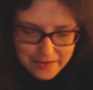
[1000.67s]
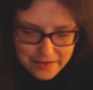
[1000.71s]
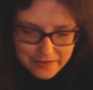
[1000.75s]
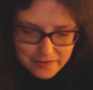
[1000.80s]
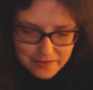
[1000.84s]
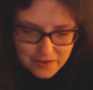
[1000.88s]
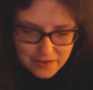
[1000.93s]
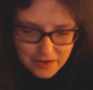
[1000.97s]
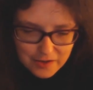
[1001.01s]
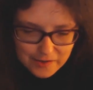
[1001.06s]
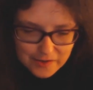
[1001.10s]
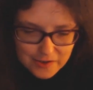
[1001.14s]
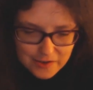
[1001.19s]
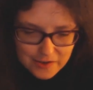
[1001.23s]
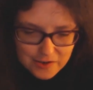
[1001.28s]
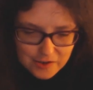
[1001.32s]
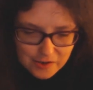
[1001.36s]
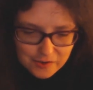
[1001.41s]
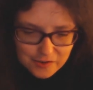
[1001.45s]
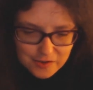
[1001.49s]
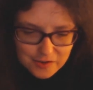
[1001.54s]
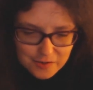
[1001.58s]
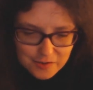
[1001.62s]
and
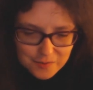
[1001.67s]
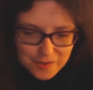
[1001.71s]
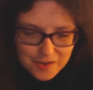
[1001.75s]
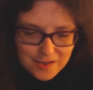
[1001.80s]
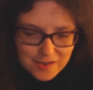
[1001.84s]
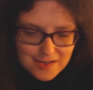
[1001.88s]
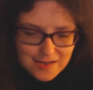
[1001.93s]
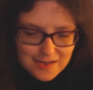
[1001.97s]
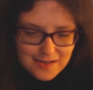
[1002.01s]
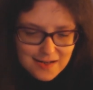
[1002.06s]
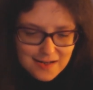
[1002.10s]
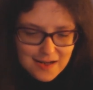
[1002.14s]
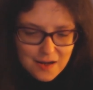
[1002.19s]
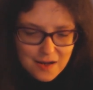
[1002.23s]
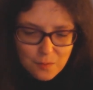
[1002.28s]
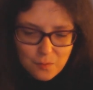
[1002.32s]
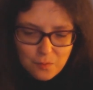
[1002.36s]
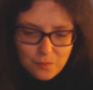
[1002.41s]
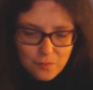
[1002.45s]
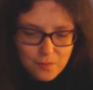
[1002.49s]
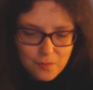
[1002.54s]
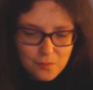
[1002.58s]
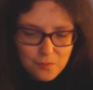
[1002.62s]
the doctor wants to
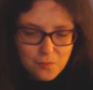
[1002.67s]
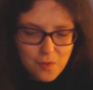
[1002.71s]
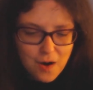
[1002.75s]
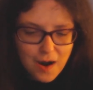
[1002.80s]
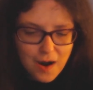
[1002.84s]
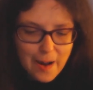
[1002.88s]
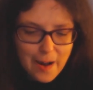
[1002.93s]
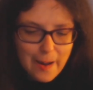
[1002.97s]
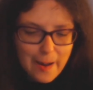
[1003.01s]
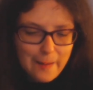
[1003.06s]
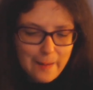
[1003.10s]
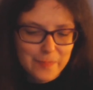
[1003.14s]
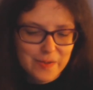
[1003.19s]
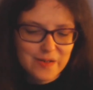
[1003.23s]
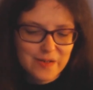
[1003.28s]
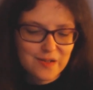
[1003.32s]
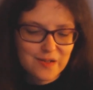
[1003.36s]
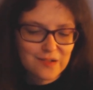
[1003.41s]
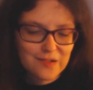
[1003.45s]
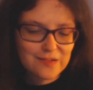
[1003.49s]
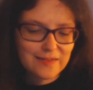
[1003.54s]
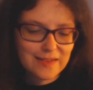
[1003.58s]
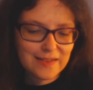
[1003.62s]
know what
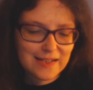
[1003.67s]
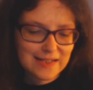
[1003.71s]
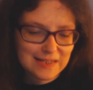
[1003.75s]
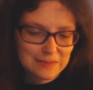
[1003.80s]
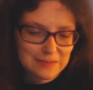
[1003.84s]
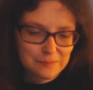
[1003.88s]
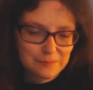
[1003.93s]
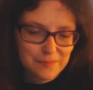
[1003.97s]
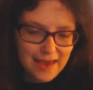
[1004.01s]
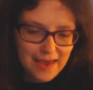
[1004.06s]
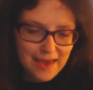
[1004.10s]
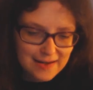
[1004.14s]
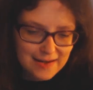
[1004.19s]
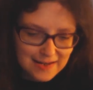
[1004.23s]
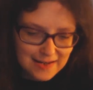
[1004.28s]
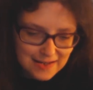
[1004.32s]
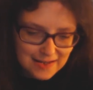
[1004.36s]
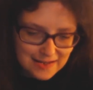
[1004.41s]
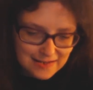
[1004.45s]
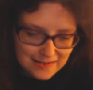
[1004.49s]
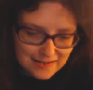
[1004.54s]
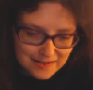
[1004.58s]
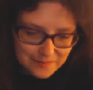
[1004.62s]
happened on this
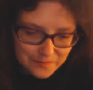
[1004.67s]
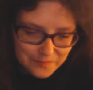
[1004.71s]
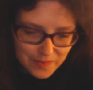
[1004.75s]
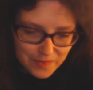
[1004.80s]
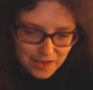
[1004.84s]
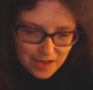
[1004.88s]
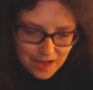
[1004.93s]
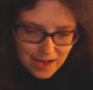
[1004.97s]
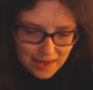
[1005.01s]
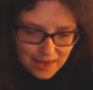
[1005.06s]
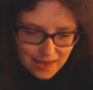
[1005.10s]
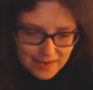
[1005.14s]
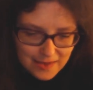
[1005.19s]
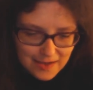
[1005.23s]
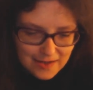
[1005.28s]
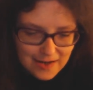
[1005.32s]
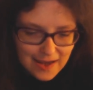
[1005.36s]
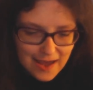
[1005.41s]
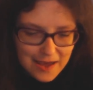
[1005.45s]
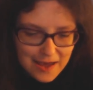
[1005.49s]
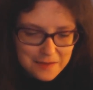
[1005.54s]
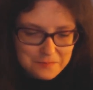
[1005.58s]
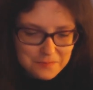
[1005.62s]
planet.
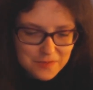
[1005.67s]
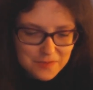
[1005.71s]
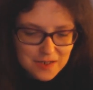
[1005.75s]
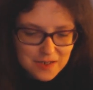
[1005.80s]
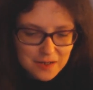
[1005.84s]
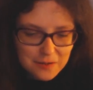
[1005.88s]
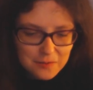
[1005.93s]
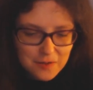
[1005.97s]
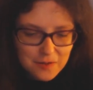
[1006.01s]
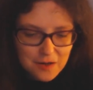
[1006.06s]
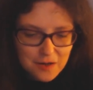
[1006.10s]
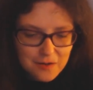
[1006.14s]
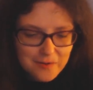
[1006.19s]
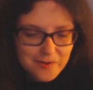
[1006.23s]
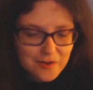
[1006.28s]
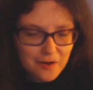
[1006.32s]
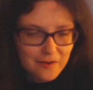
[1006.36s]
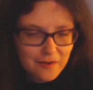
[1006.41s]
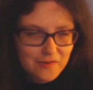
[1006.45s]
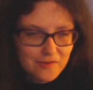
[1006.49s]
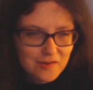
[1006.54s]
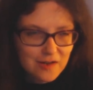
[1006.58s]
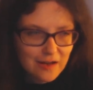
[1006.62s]
Then Epso
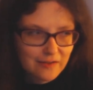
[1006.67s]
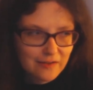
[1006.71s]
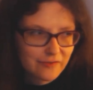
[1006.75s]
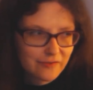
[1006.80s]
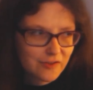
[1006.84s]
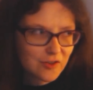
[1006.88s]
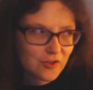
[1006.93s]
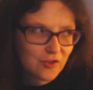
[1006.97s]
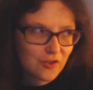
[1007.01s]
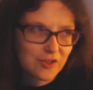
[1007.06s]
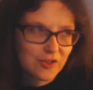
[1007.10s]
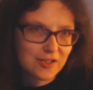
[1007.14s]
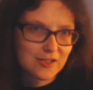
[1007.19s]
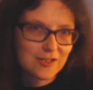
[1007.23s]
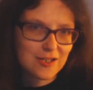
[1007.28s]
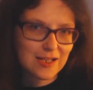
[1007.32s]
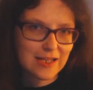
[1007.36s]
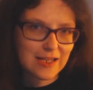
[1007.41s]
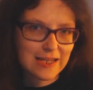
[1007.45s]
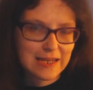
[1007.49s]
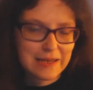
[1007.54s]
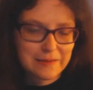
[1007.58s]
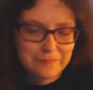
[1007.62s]
goes off to have another
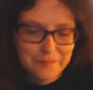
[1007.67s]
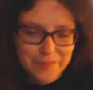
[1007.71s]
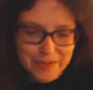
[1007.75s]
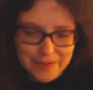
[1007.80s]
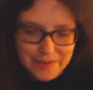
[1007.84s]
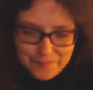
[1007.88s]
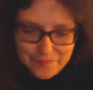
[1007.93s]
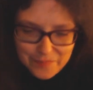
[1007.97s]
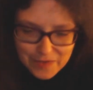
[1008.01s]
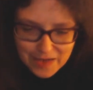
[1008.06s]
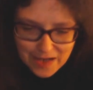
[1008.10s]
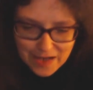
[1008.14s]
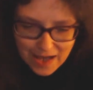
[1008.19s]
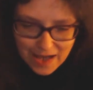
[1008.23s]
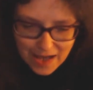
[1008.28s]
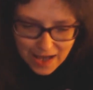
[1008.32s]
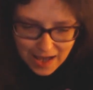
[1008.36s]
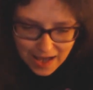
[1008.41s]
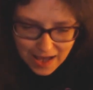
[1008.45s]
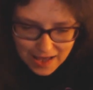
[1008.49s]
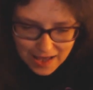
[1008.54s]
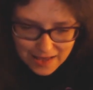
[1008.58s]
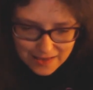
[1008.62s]
sleep,
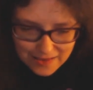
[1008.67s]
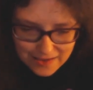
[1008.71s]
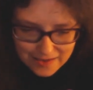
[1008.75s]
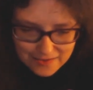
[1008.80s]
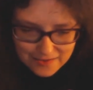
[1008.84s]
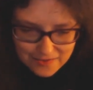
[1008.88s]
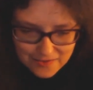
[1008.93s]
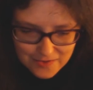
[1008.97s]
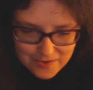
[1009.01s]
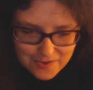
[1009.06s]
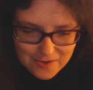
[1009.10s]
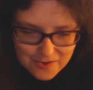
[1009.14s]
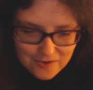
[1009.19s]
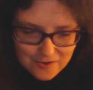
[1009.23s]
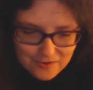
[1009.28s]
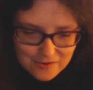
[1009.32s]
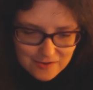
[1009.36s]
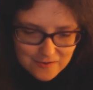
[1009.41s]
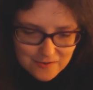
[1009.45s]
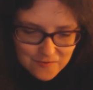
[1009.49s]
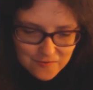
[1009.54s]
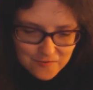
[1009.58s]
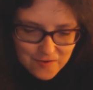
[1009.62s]
and then the
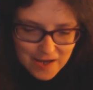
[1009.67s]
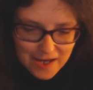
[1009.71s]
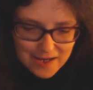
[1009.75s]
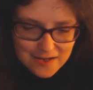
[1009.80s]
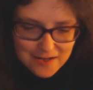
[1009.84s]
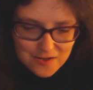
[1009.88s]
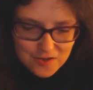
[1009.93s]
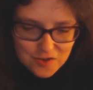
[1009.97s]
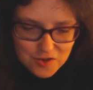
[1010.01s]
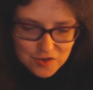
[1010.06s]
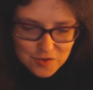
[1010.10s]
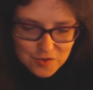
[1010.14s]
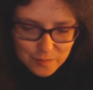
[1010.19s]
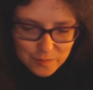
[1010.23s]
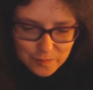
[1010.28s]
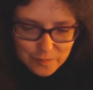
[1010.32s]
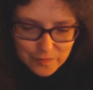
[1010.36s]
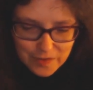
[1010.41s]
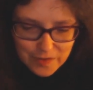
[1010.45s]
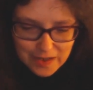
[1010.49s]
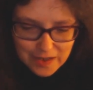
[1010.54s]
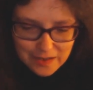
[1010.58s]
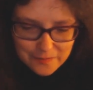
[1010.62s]
doctor finds
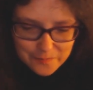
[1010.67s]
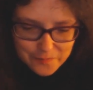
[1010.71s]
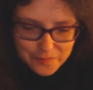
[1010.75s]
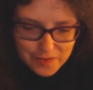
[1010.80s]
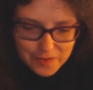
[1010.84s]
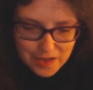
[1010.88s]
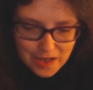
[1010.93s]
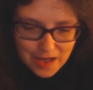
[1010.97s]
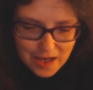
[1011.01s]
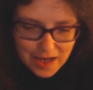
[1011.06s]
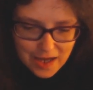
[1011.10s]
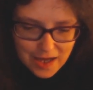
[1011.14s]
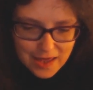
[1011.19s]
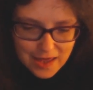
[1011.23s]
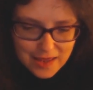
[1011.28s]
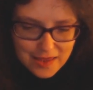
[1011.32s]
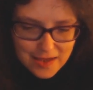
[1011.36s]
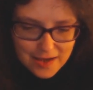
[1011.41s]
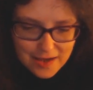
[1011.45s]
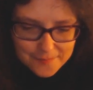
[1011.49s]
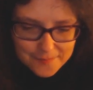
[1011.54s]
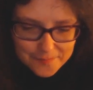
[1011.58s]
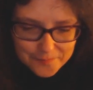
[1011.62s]
something,
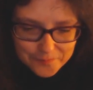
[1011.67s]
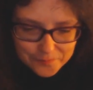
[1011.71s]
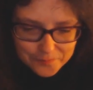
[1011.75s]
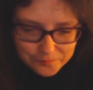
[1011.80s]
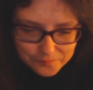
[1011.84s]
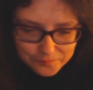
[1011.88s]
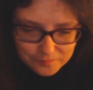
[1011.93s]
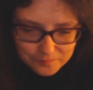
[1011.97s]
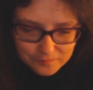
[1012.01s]
and then